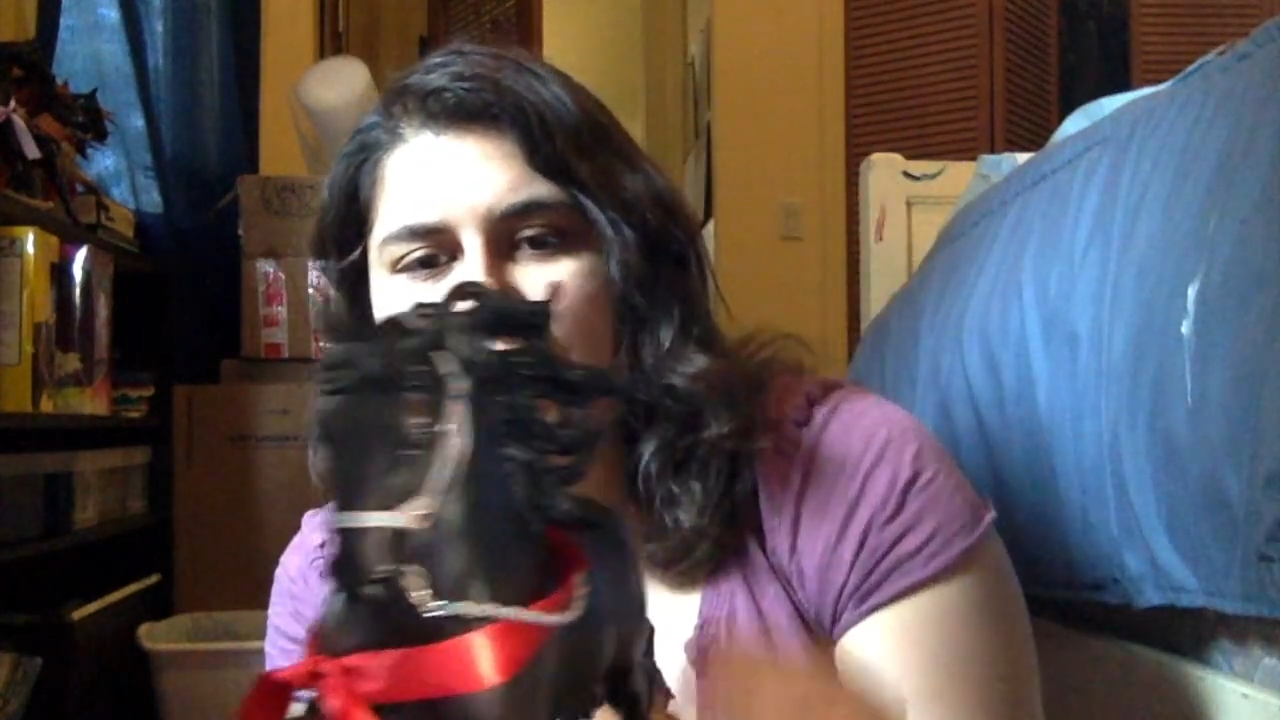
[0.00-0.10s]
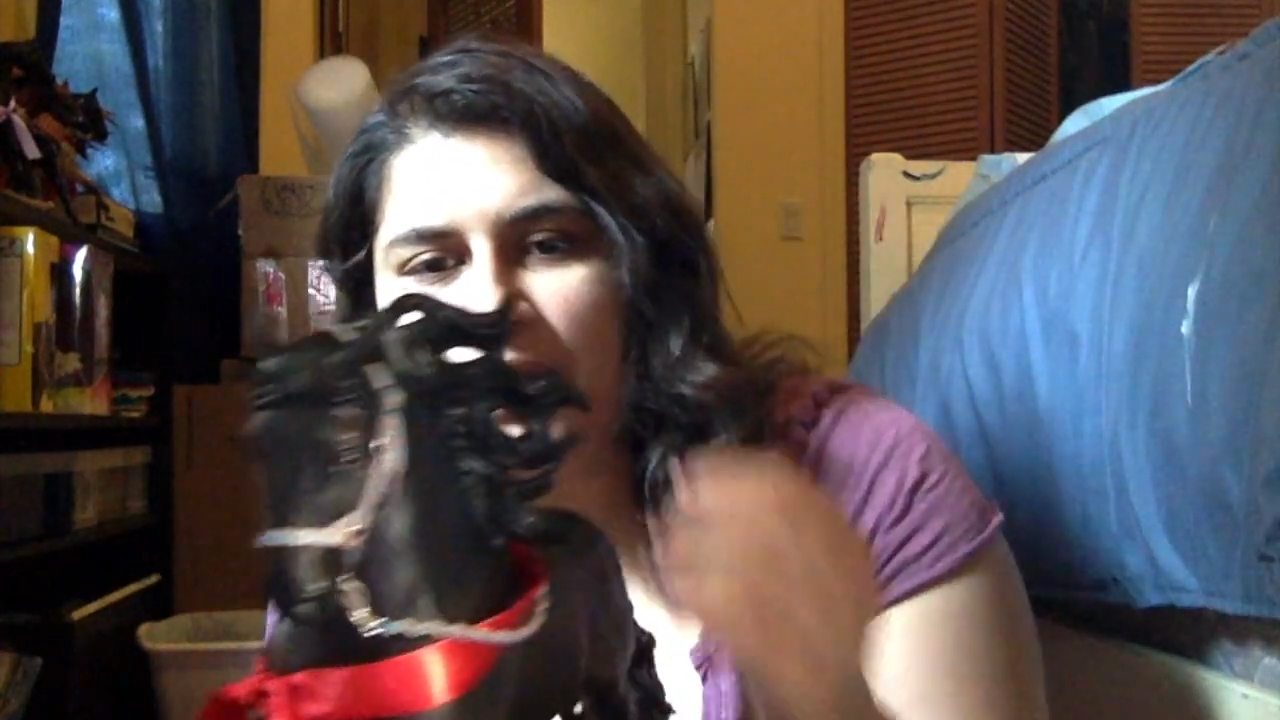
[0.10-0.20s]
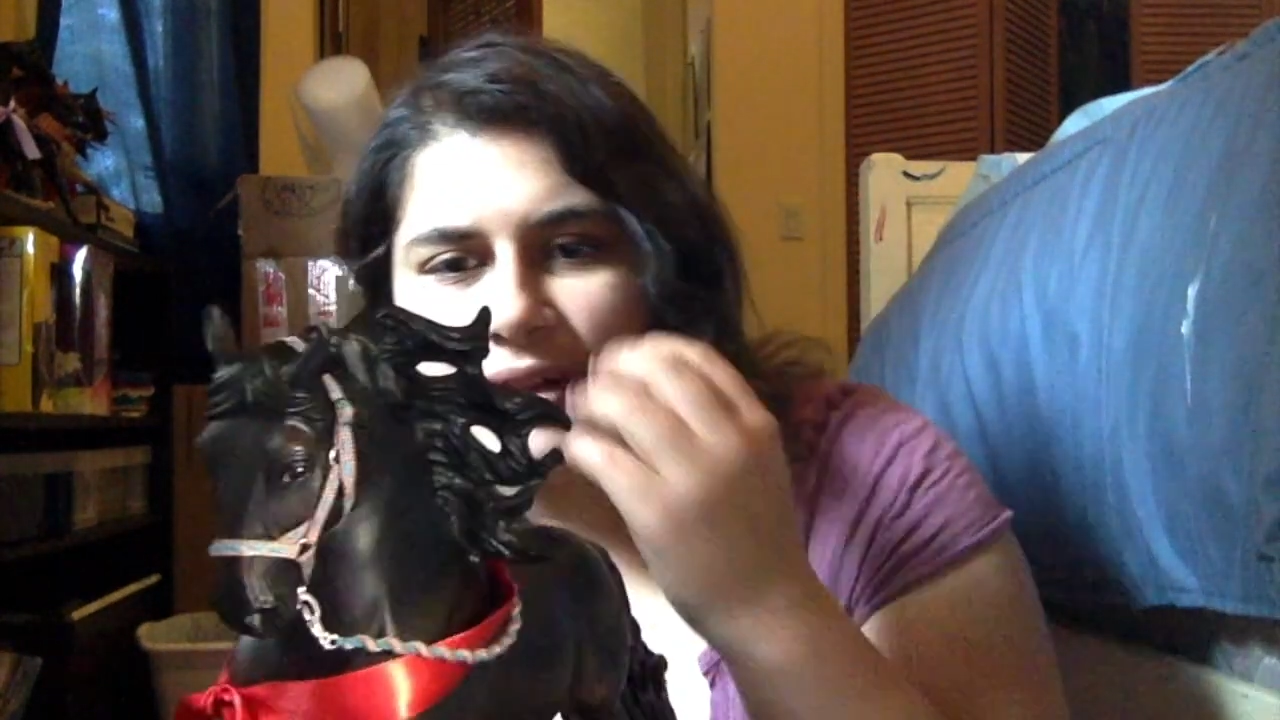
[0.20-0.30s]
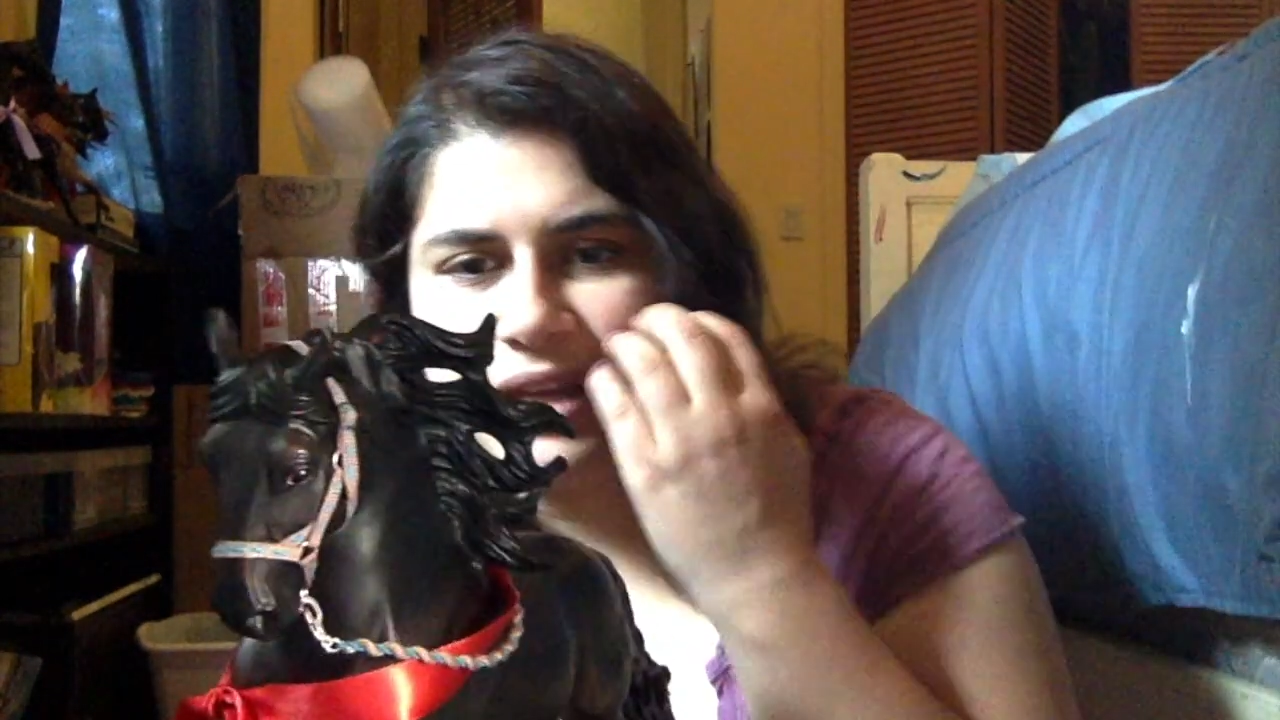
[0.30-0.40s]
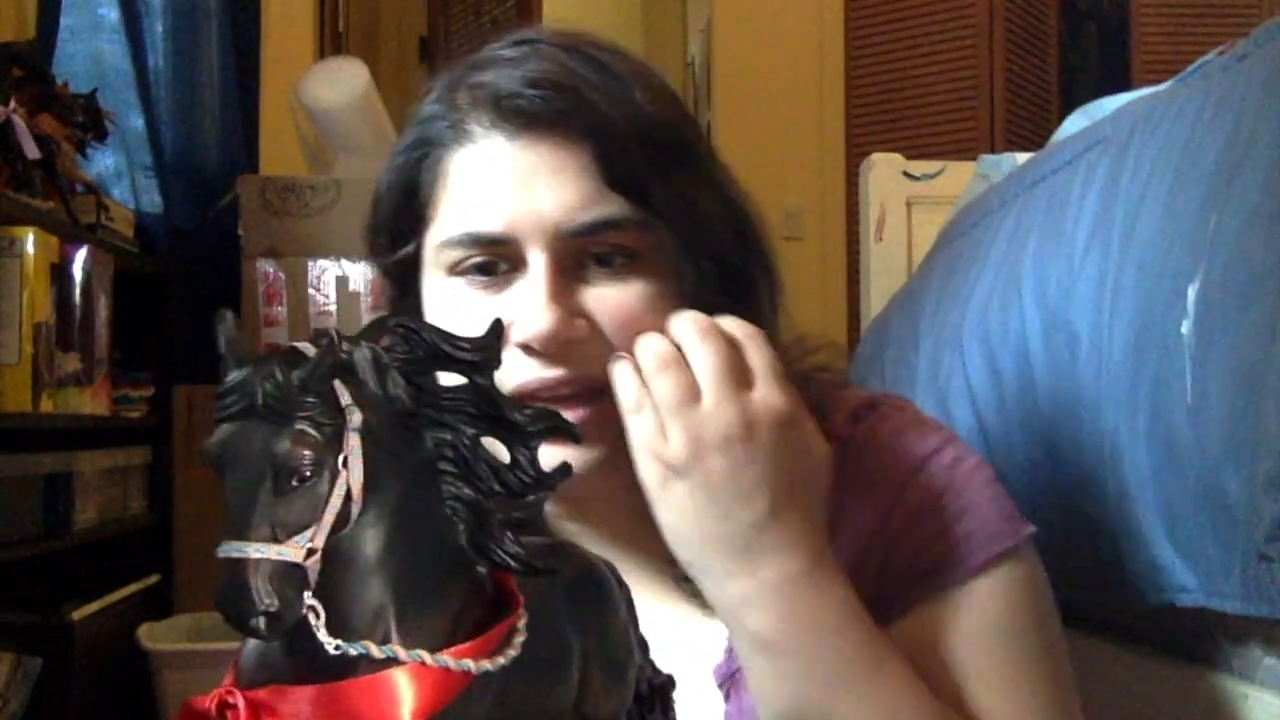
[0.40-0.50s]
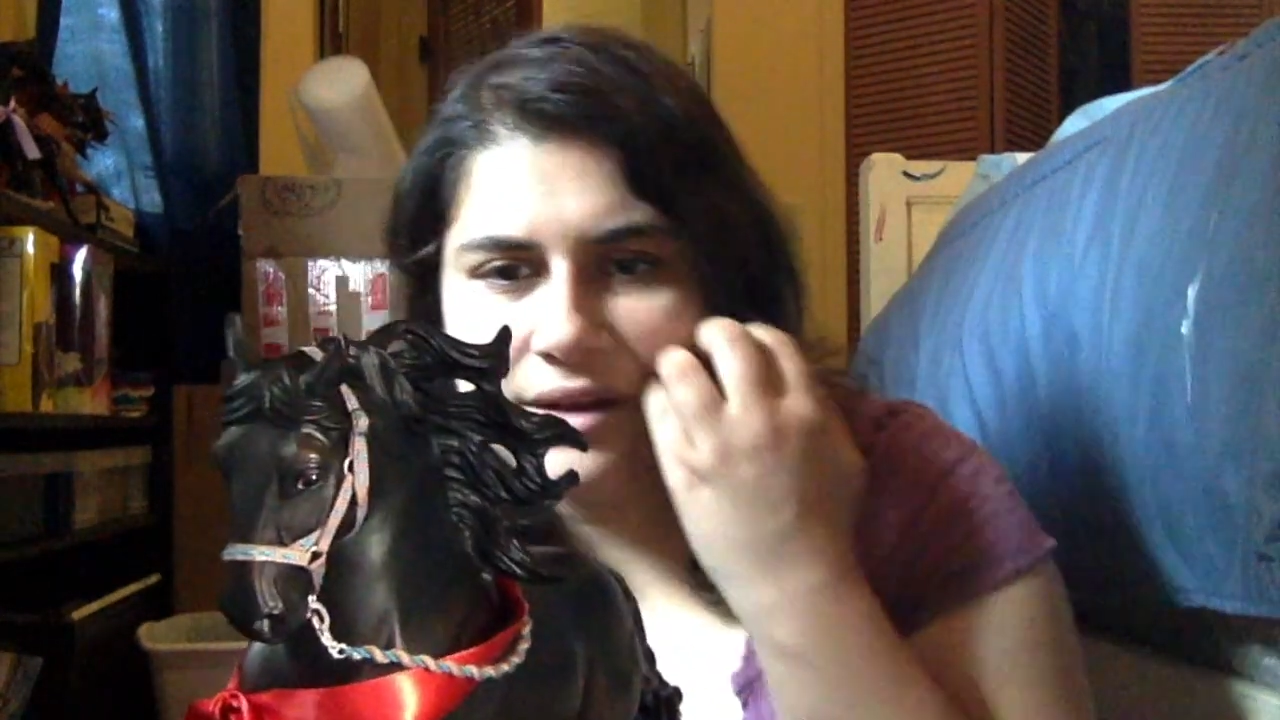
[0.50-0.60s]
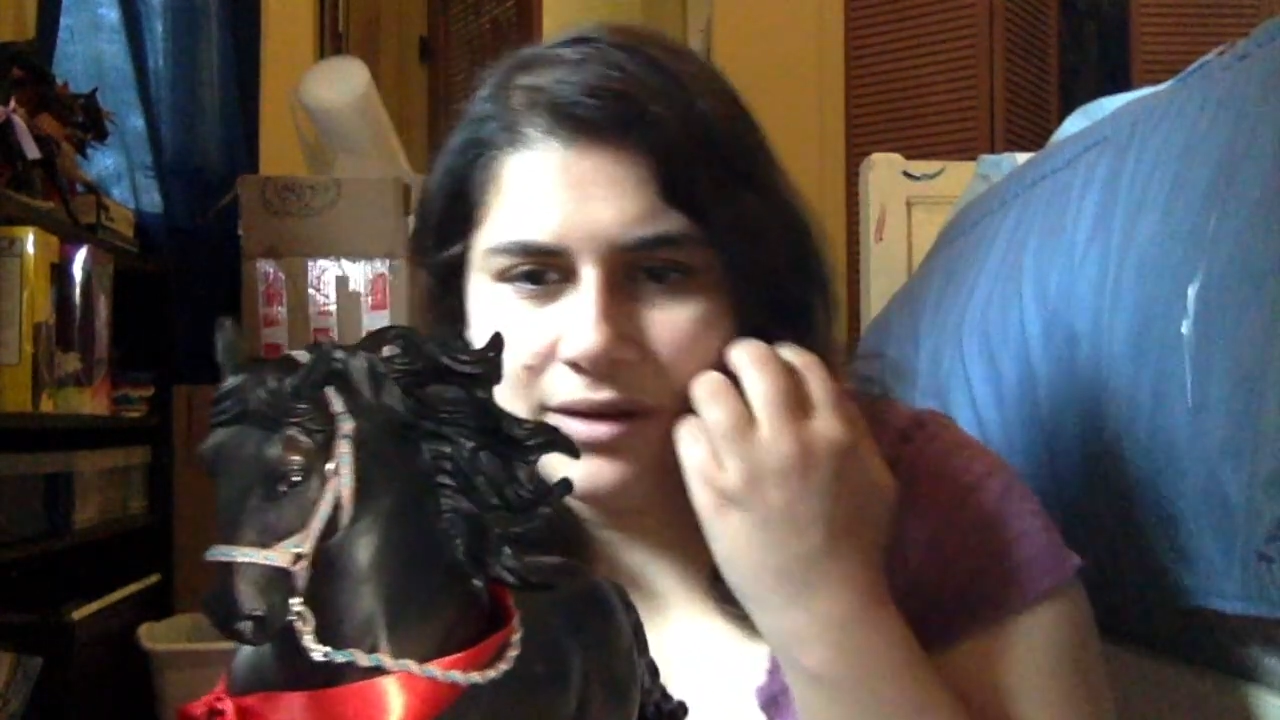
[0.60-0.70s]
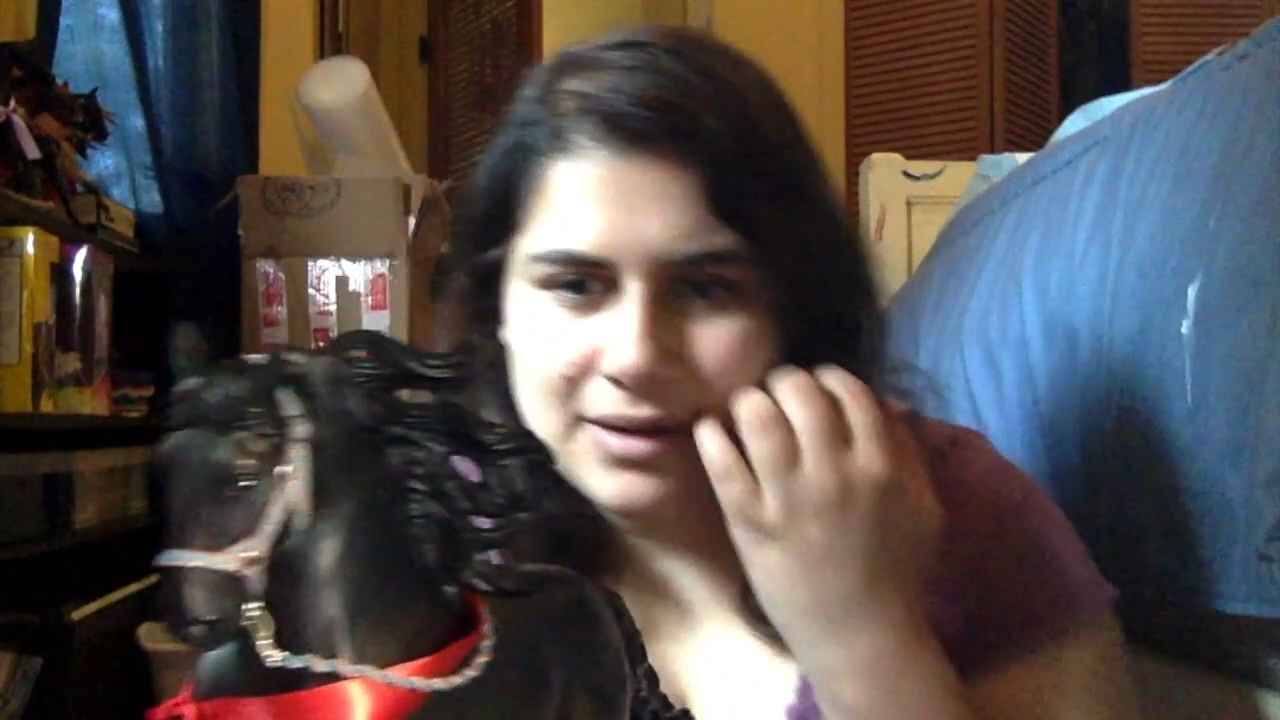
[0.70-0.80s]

and lead,